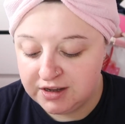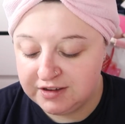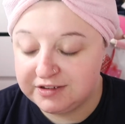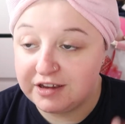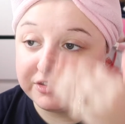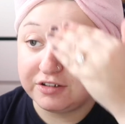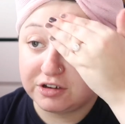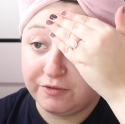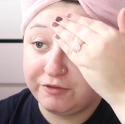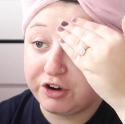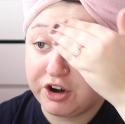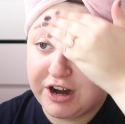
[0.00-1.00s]
says it's
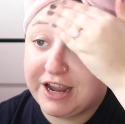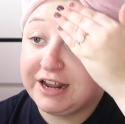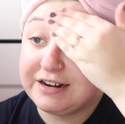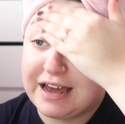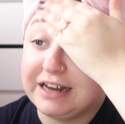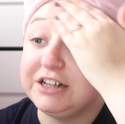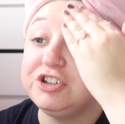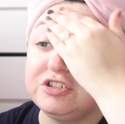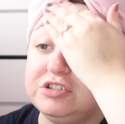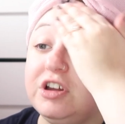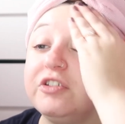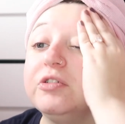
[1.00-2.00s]
converting and it
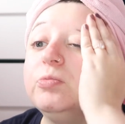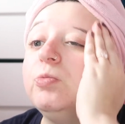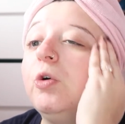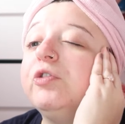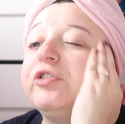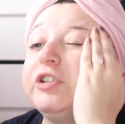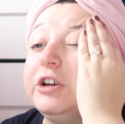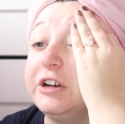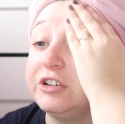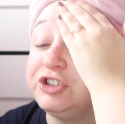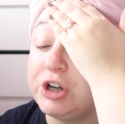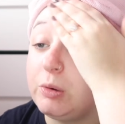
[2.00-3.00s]
just doesn't want to
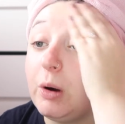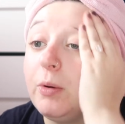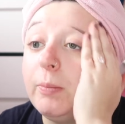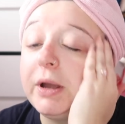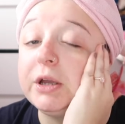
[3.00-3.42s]
show up on my